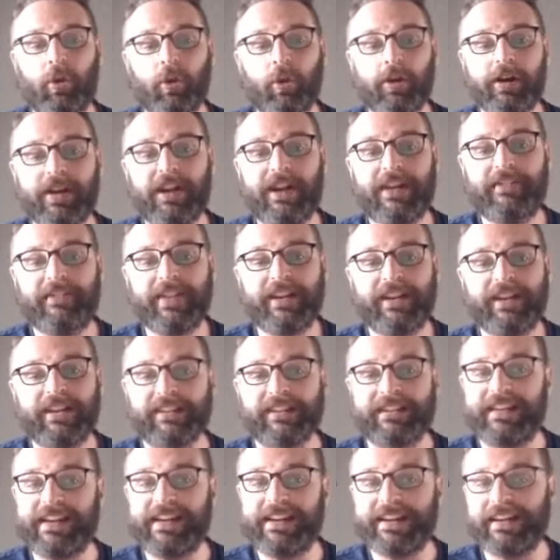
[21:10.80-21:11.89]
or
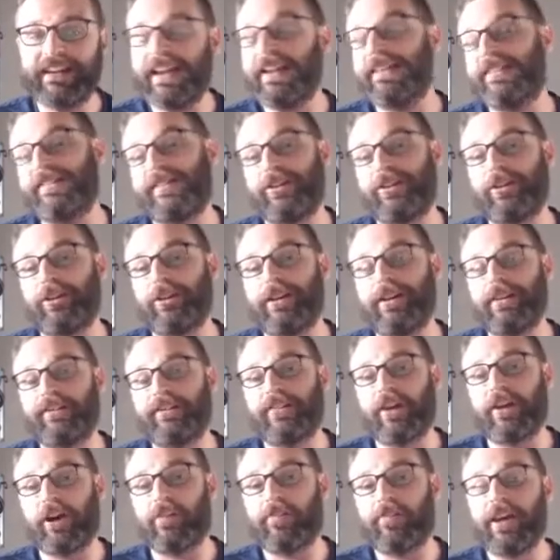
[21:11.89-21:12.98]
even DNA Center
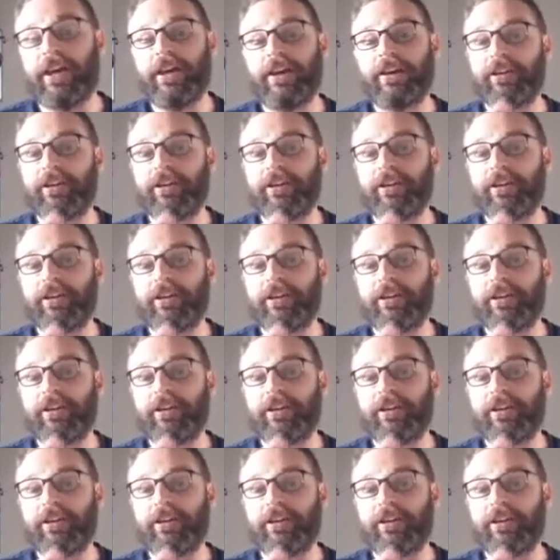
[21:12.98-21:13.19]
itself